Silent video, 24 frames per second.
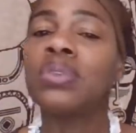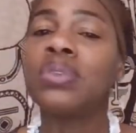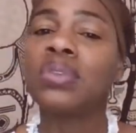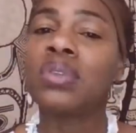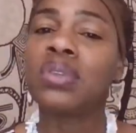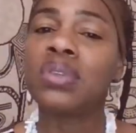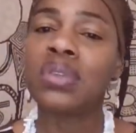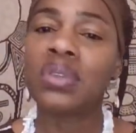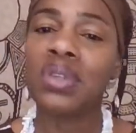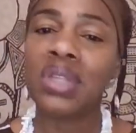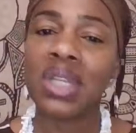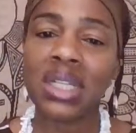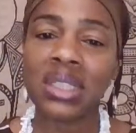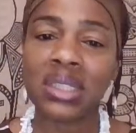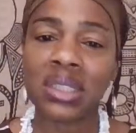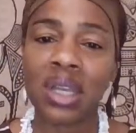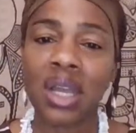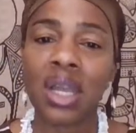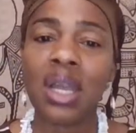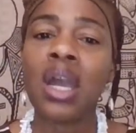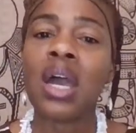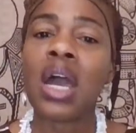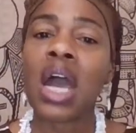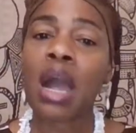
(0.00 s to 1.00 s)
Do you need to?
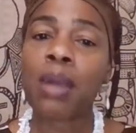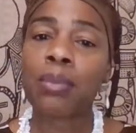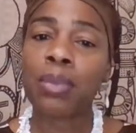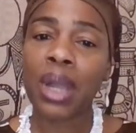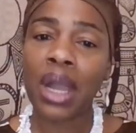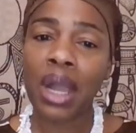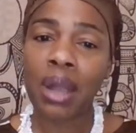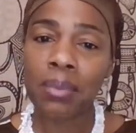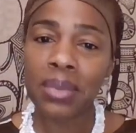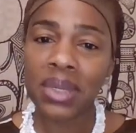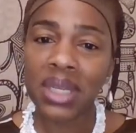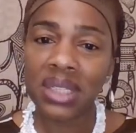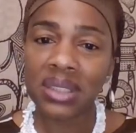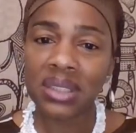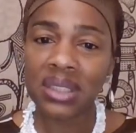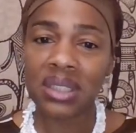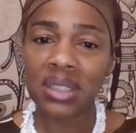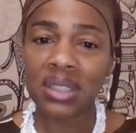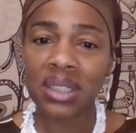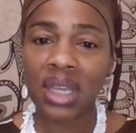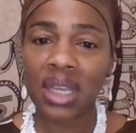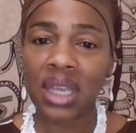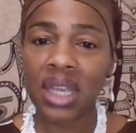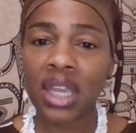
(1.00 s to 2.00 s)
I'm coming into
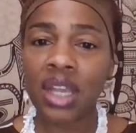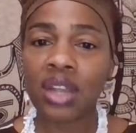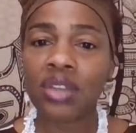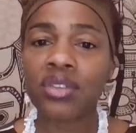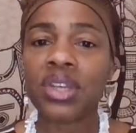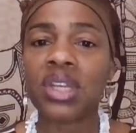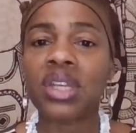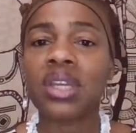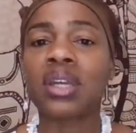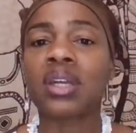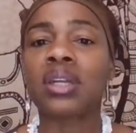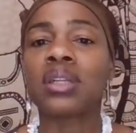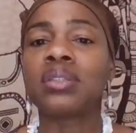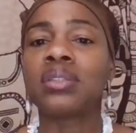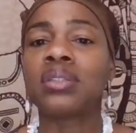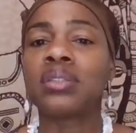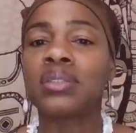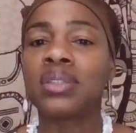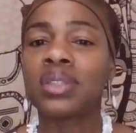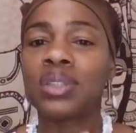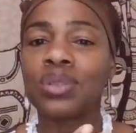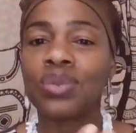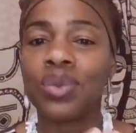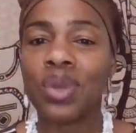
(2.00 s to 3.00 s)
your area.
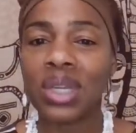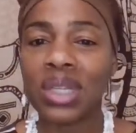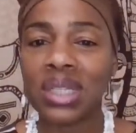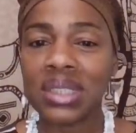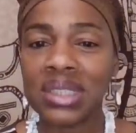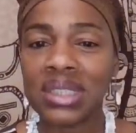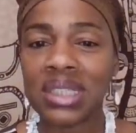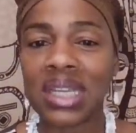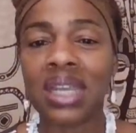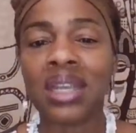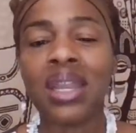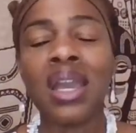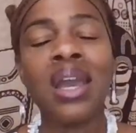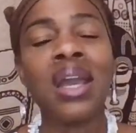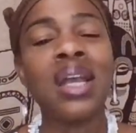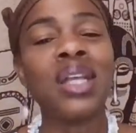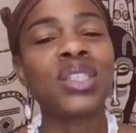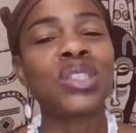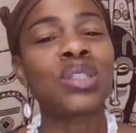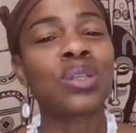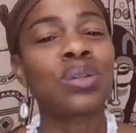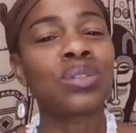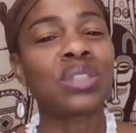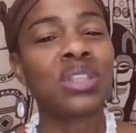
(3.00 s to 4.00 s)
Do you want to send?
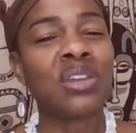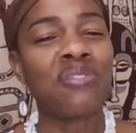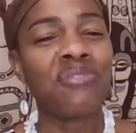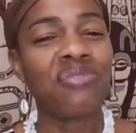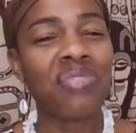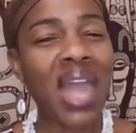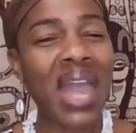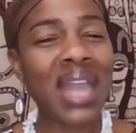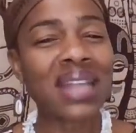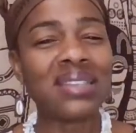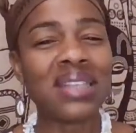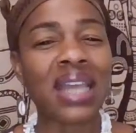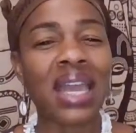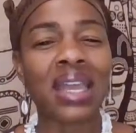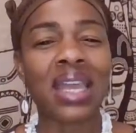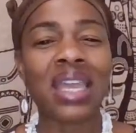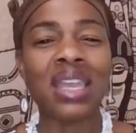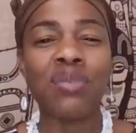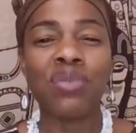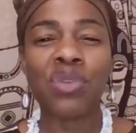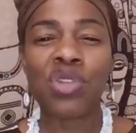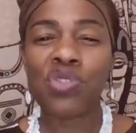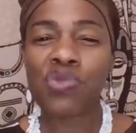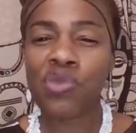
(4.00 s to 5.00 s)
So the fact that
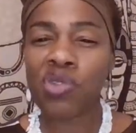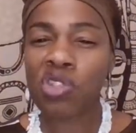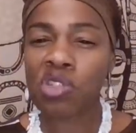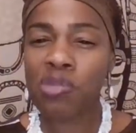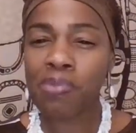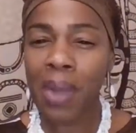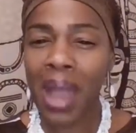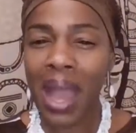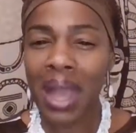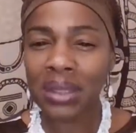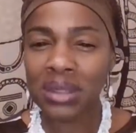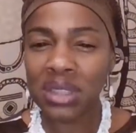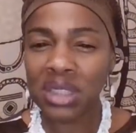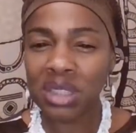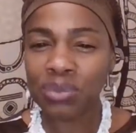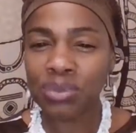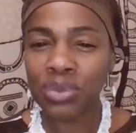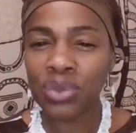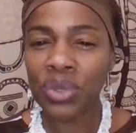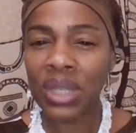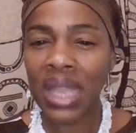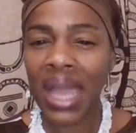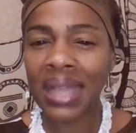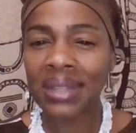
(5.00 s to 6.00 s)
he was
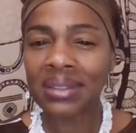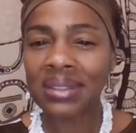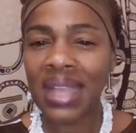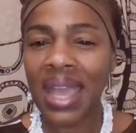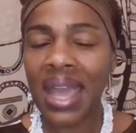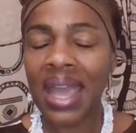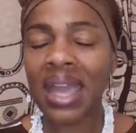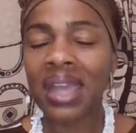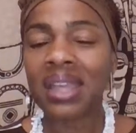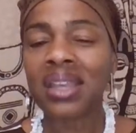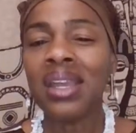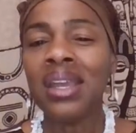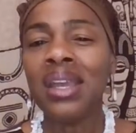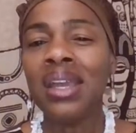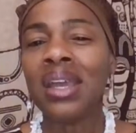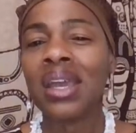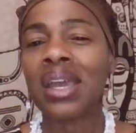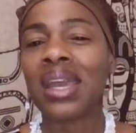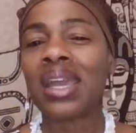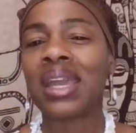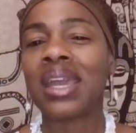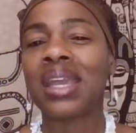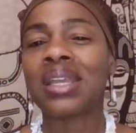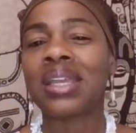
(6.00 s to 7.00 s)
responsible like that
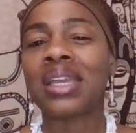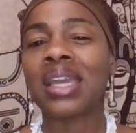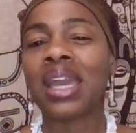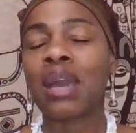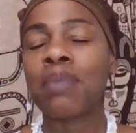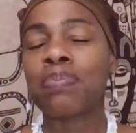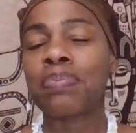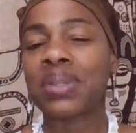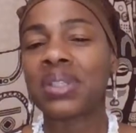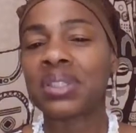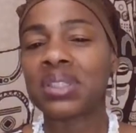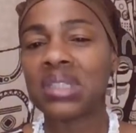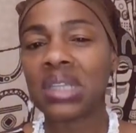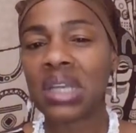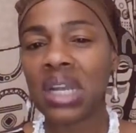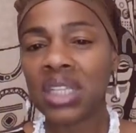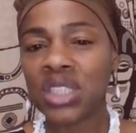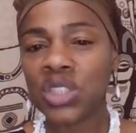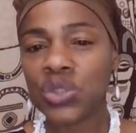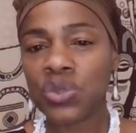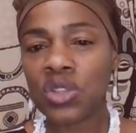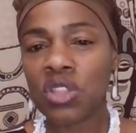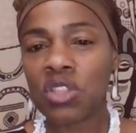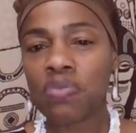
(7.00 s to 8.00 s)
and kept in
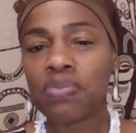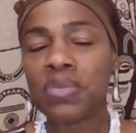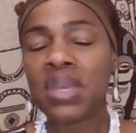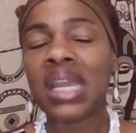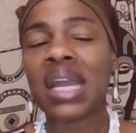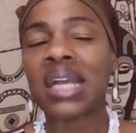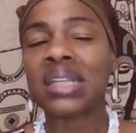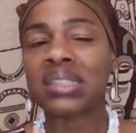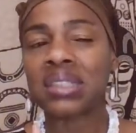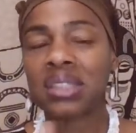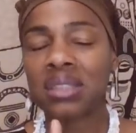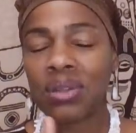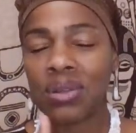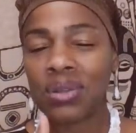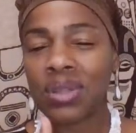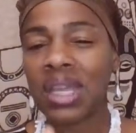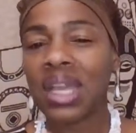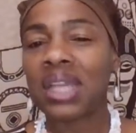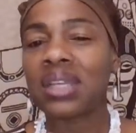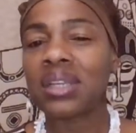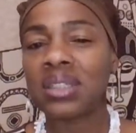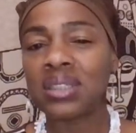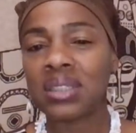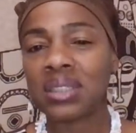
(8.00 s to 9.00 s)
touch with me, I said,
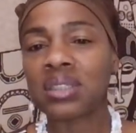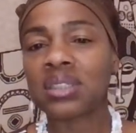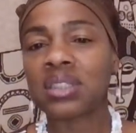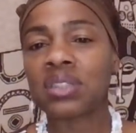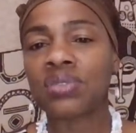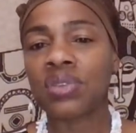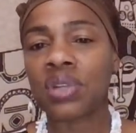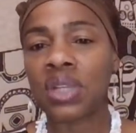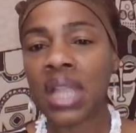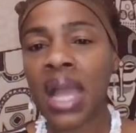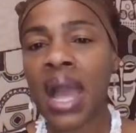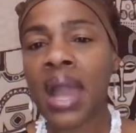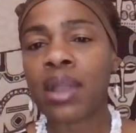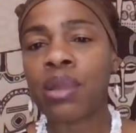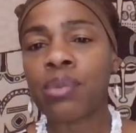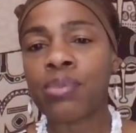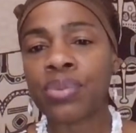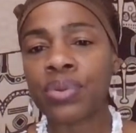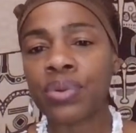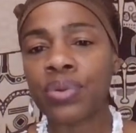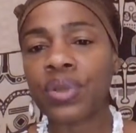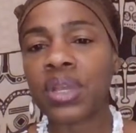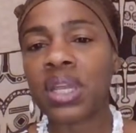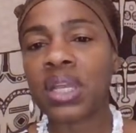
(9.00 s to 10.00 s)
okay, this is a
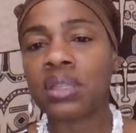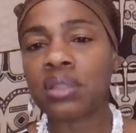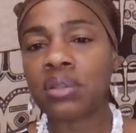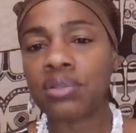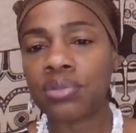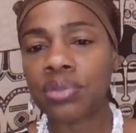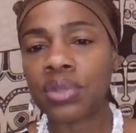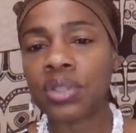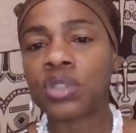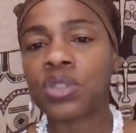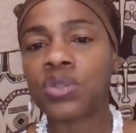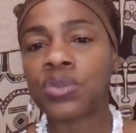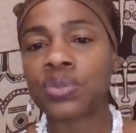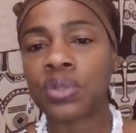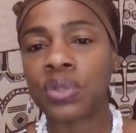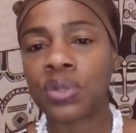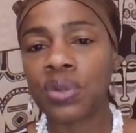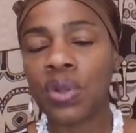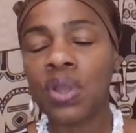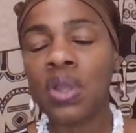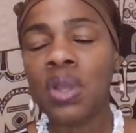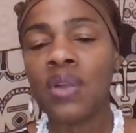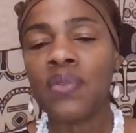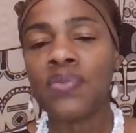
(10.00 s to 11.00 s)
reliable
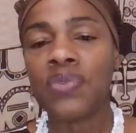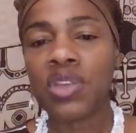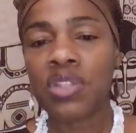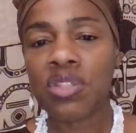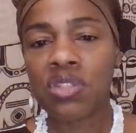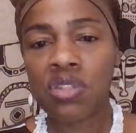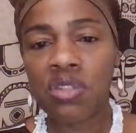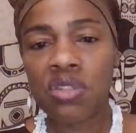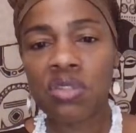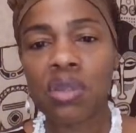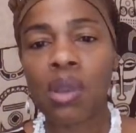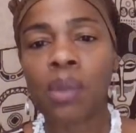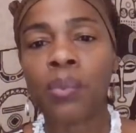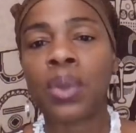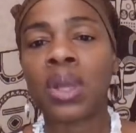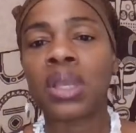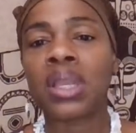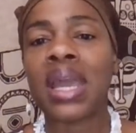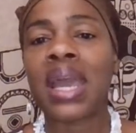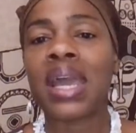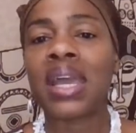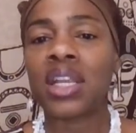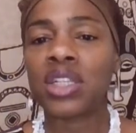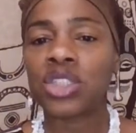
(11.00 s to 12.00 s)
individual. This is someone
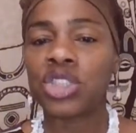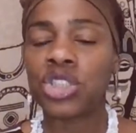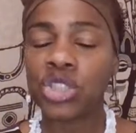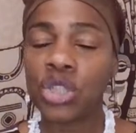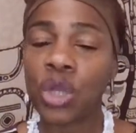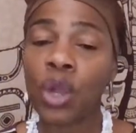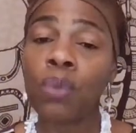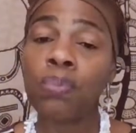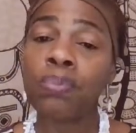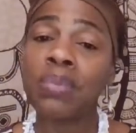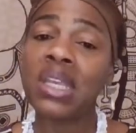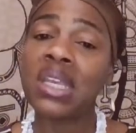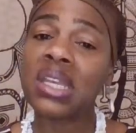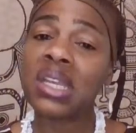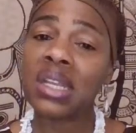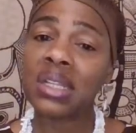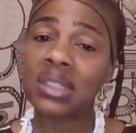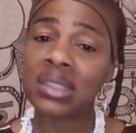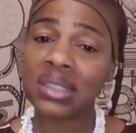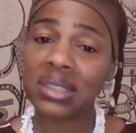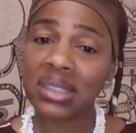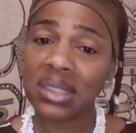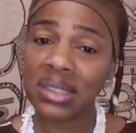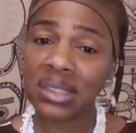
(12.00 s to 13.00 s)
that has shown me
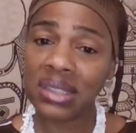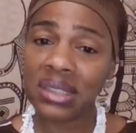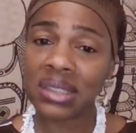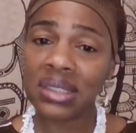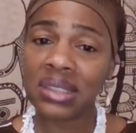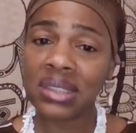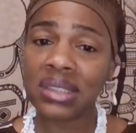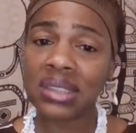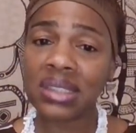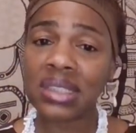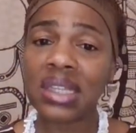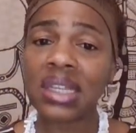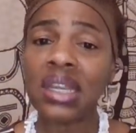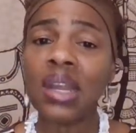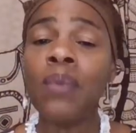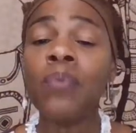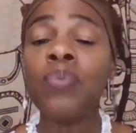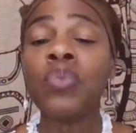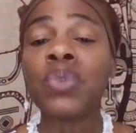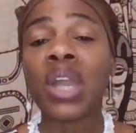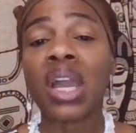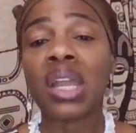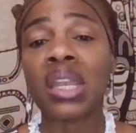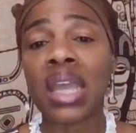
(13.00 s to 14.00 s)
consistency
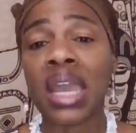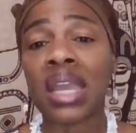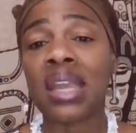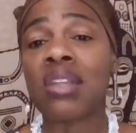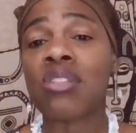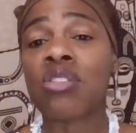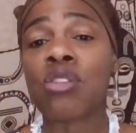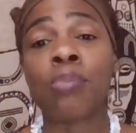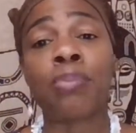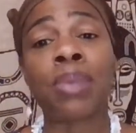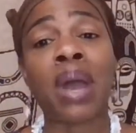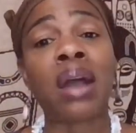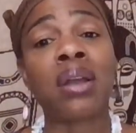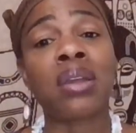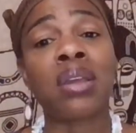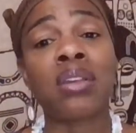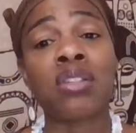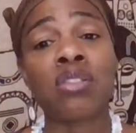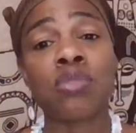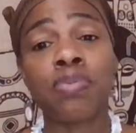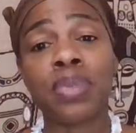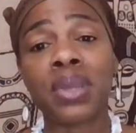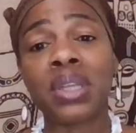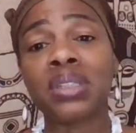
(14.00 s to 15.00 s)
and that he's about
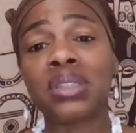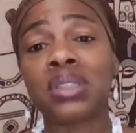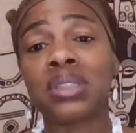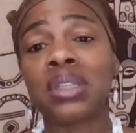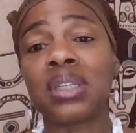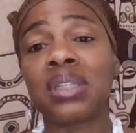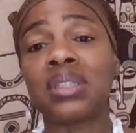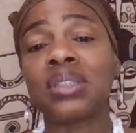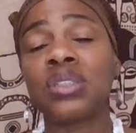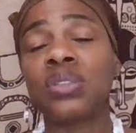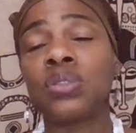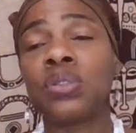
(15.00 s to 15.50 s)
his business,